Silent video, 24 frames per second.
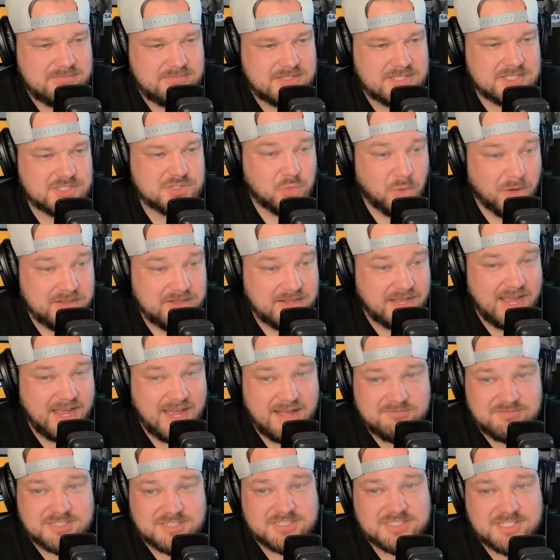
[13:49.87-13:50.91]
Because what they
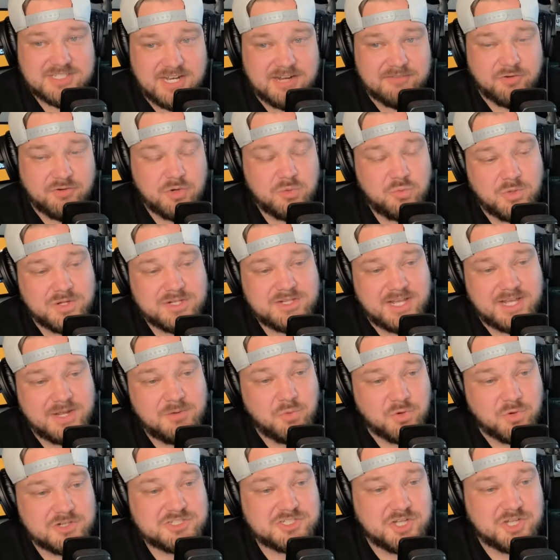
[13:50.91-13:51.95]
have discovered, what they
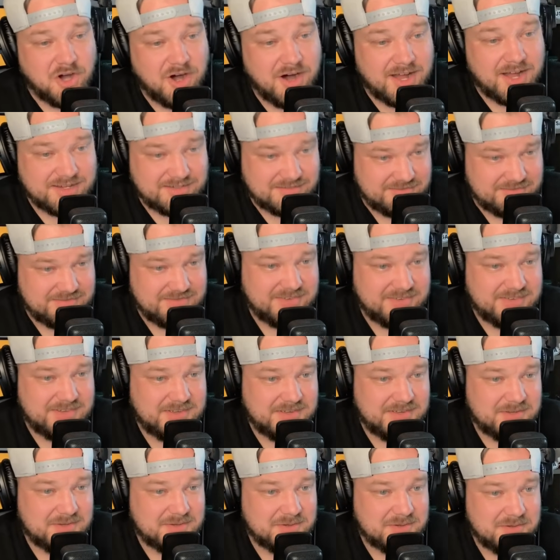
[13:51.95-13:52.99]
were taught
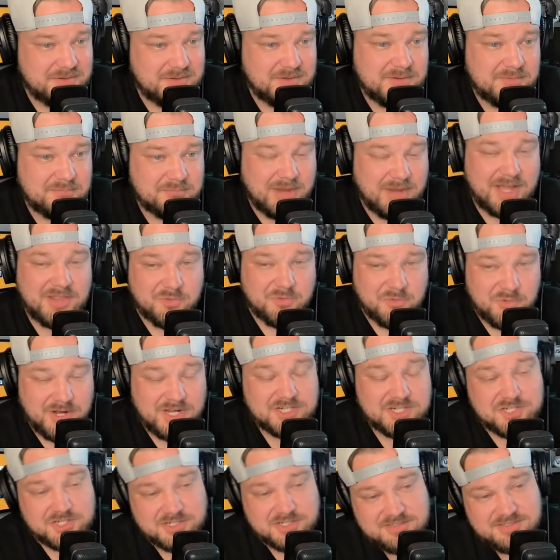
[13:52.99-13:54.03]
by the
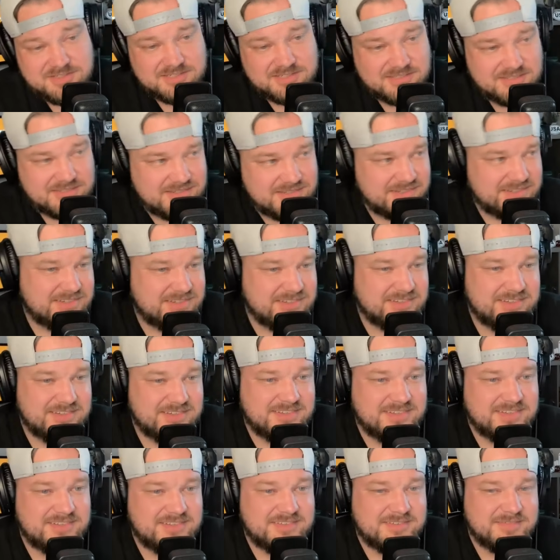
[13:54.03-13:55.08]
Russians,
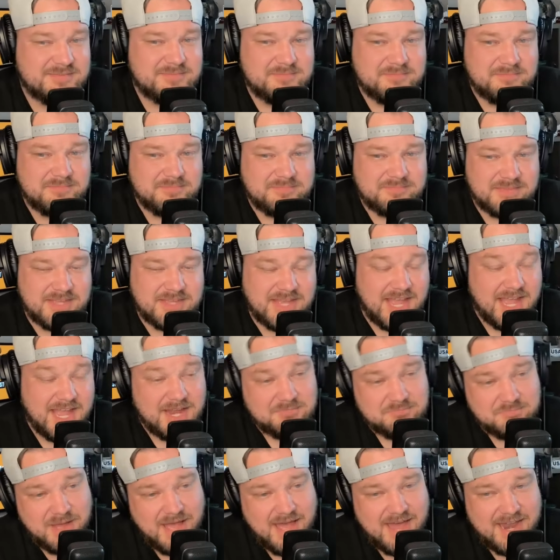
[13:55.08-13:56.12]

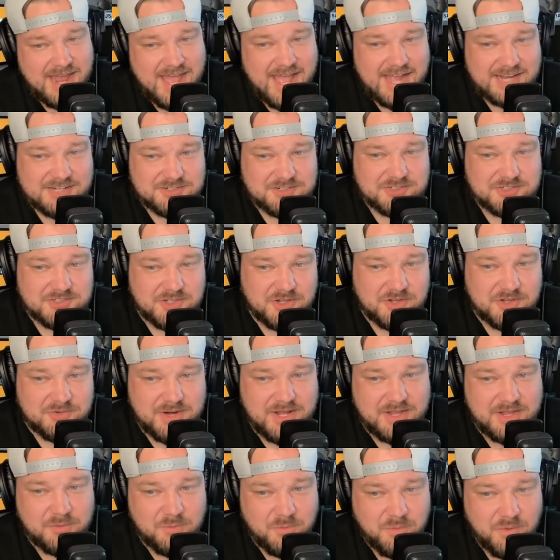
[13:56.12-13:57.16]
and bad actors all
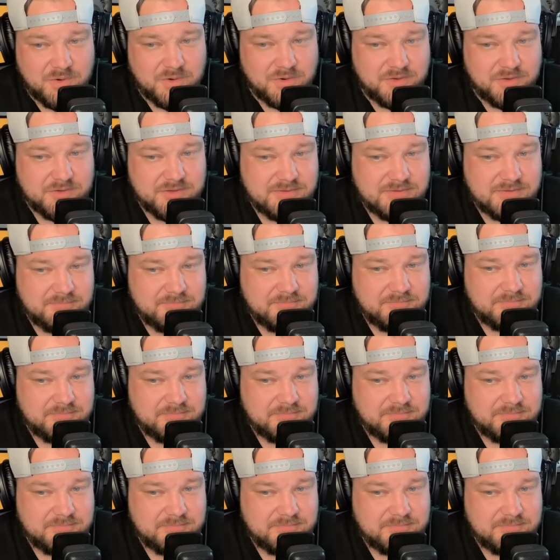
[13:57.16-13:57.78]
around the world